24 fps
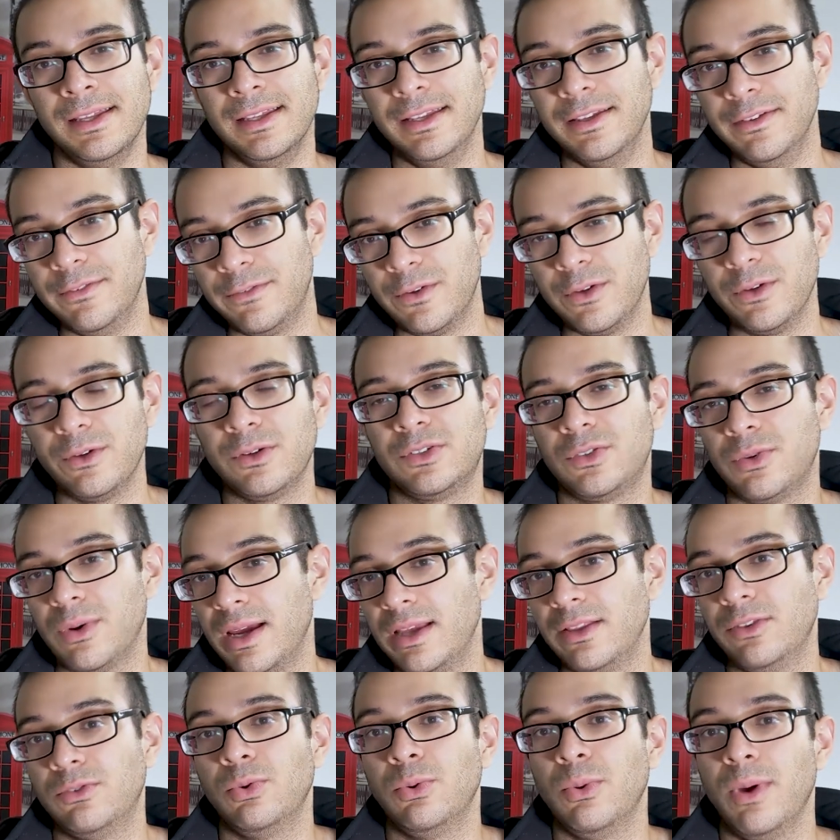if you're
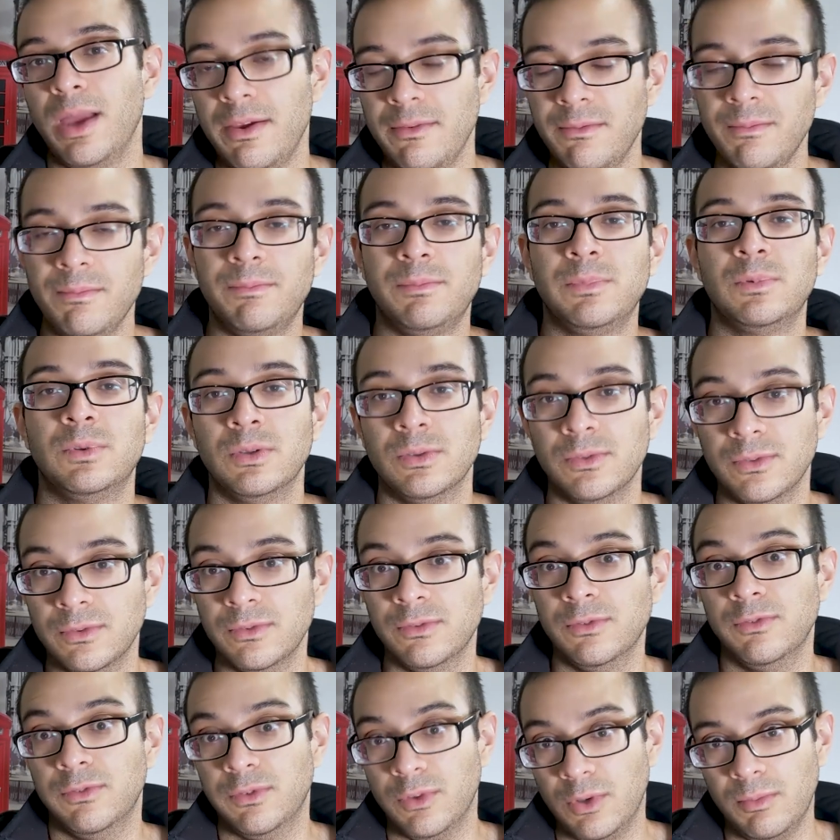trying to aim to
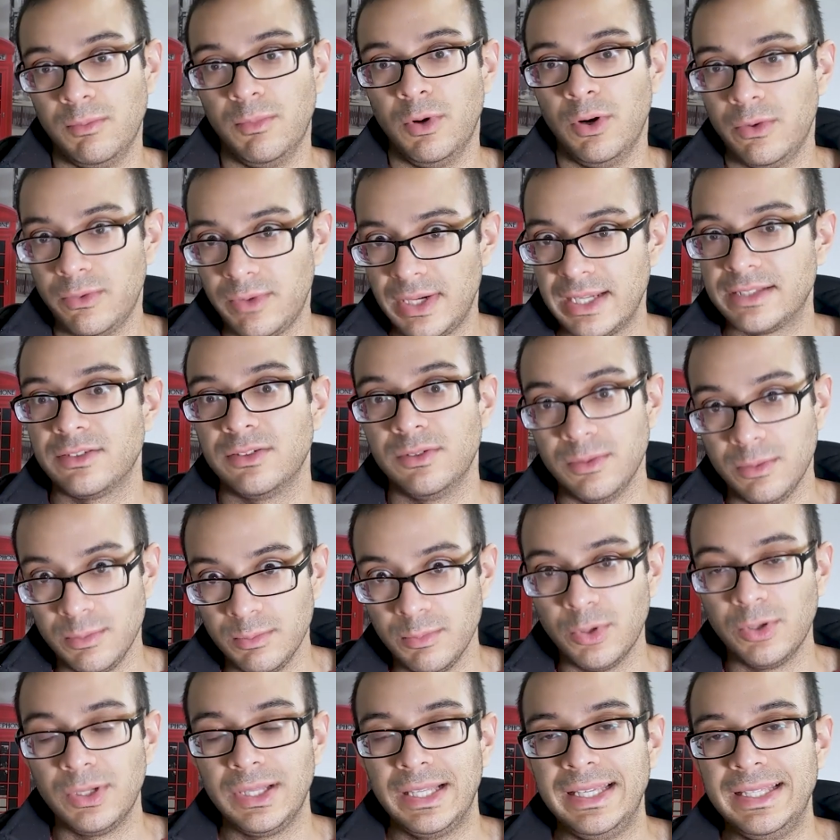for more restaurant,
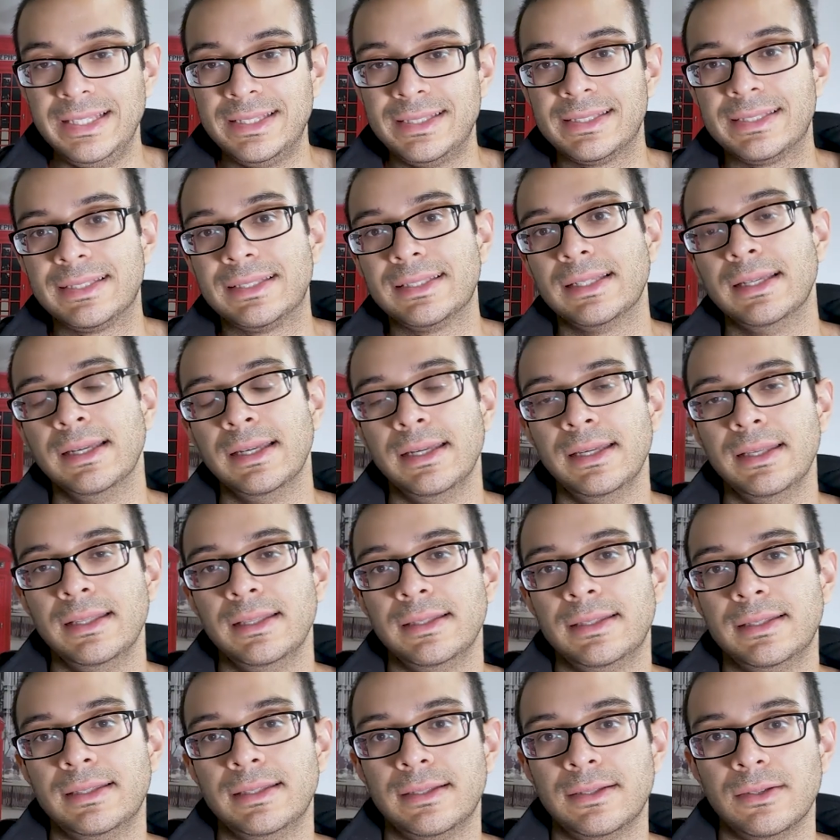more leads,
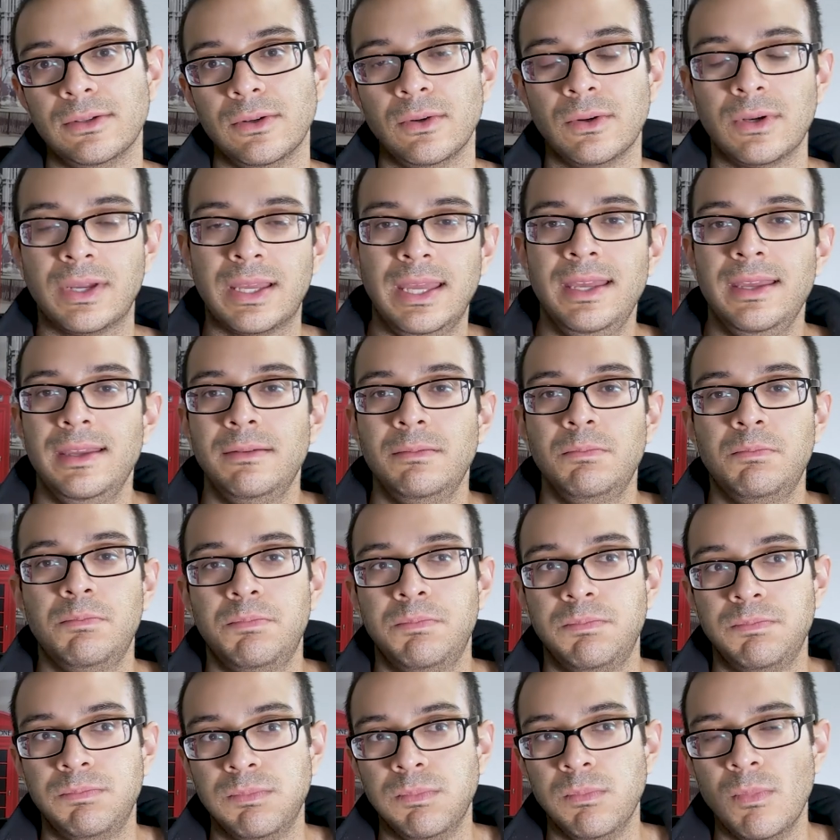and okay,
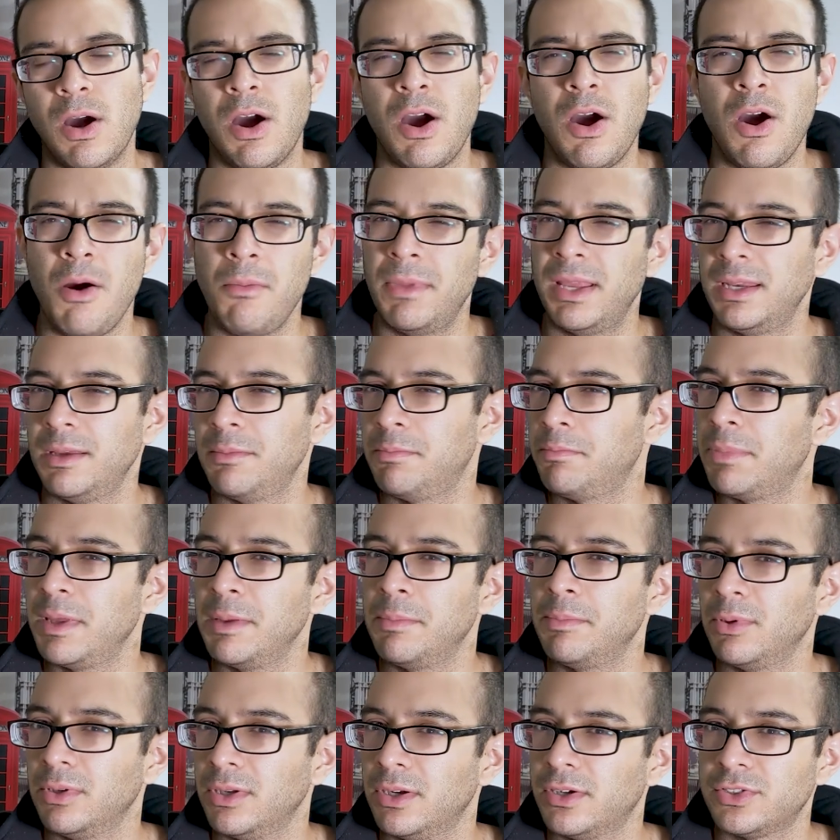how many
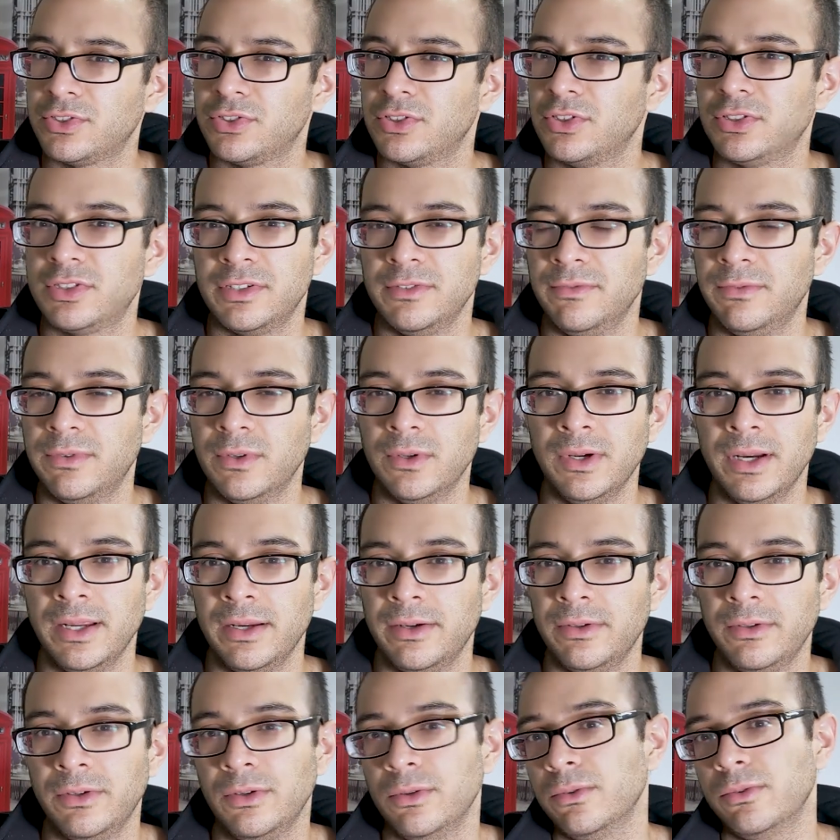people are searching for I
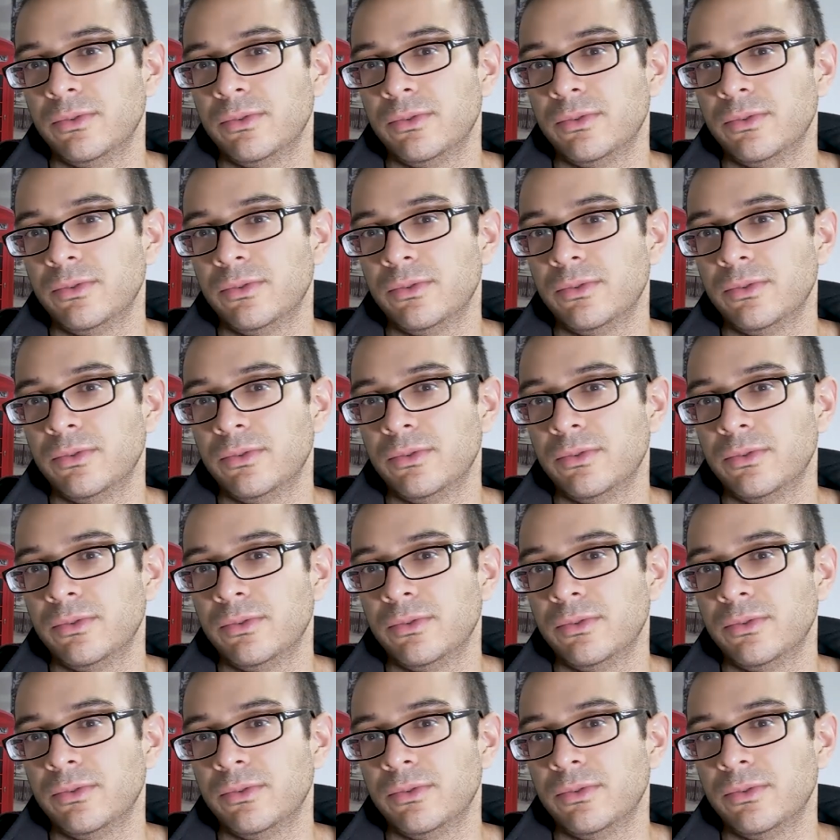don't know